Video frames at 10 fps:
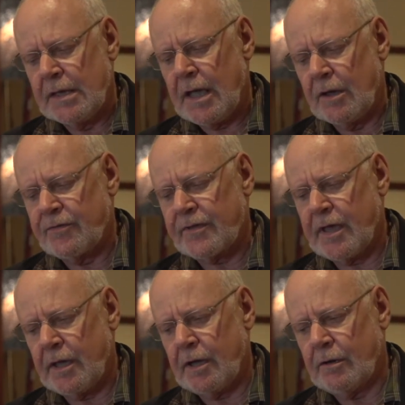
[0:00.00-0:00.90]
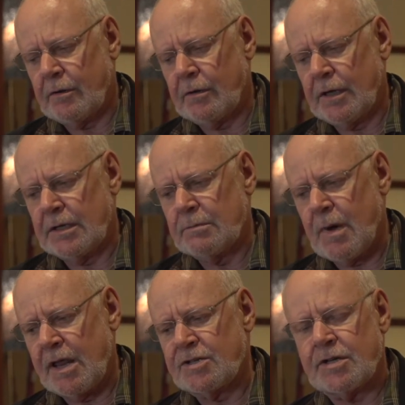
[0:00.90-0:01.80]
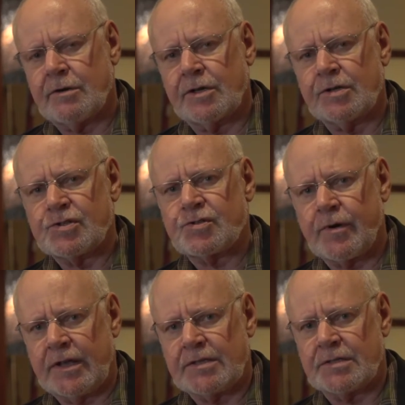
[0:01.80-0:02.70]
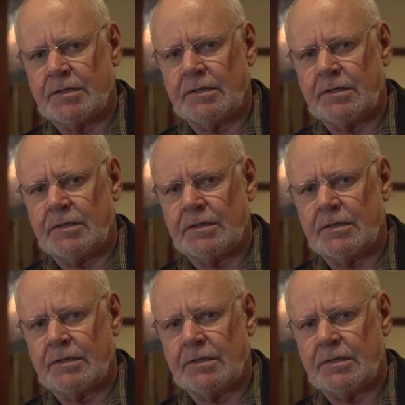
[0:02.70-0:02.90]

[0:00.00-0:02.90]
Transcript: health care and monetary constraints and,